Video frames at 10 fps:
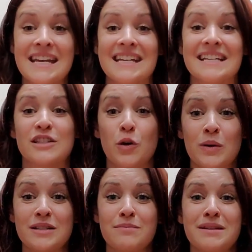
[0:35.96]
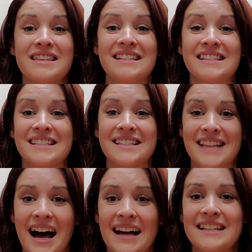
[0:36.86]
is going to be the
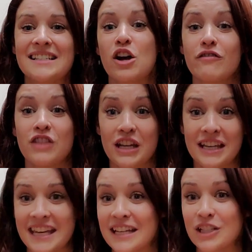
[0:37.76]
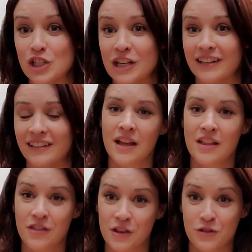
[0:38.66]
size of the kitchen.
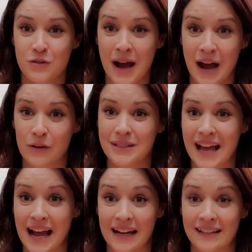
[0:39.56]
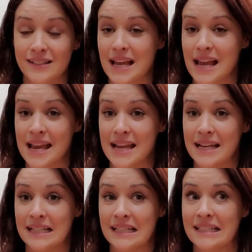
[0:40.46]
The new house has
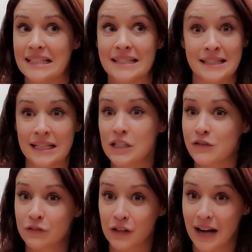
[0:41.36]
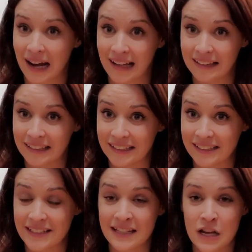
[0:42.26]
a 6-foot
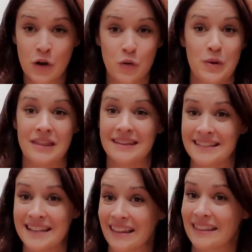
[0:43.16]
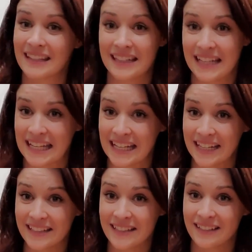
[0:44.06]
island with nothing in
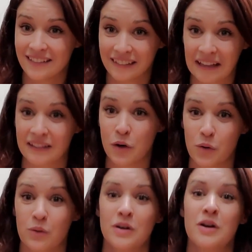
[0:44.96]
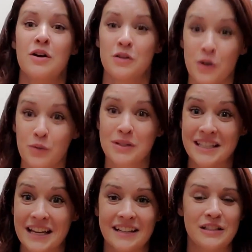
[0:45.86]
it, like no
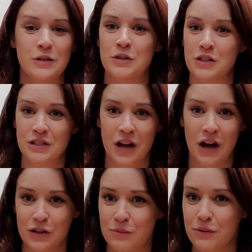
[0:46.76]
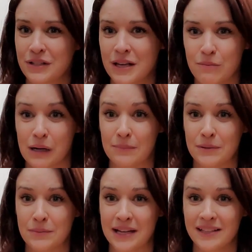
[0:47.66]
sink, so it's just 100% prep
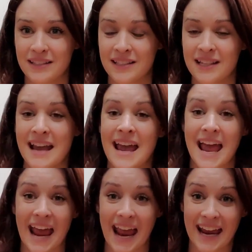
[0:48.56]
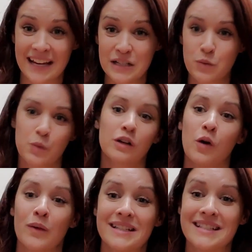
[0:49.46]
space. And we're
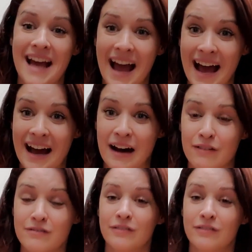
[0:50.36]
going to have